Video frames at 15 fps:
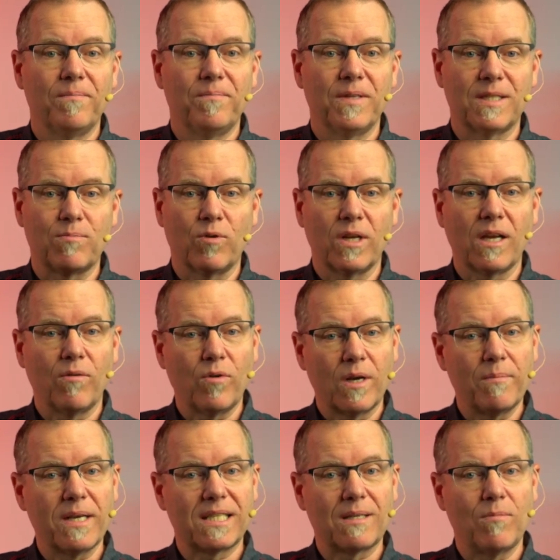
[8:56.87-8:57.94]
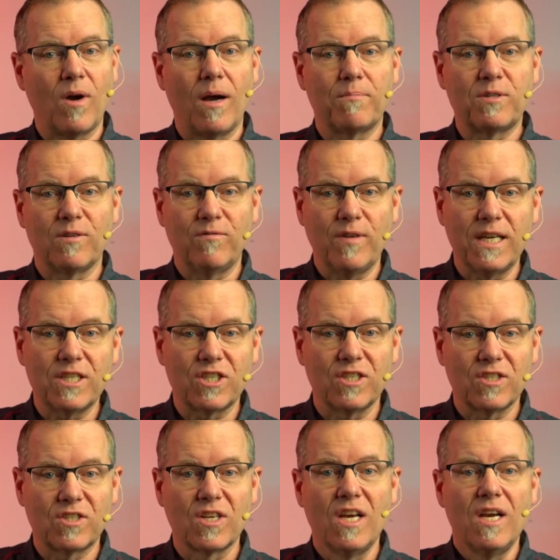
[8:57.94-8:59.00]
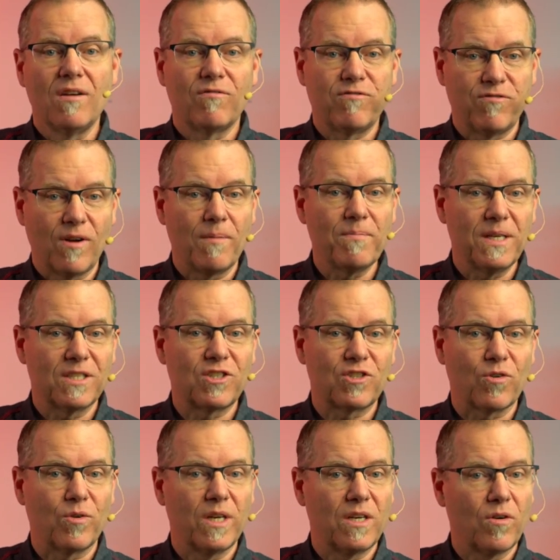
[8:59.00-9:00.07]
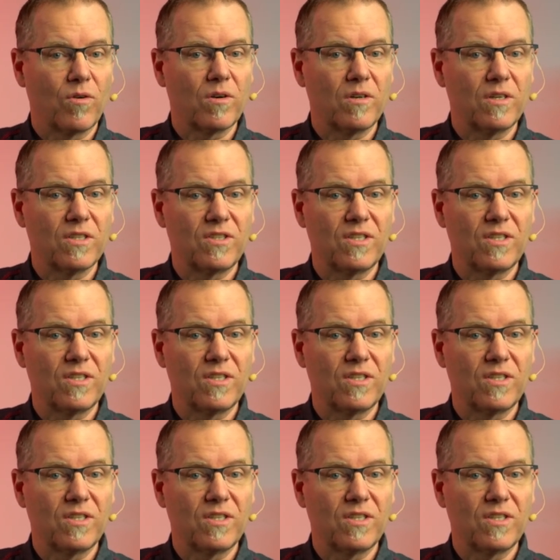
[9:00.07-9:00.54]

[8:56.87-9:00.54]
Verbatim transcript: This morning, I want to make some observations from this story in order to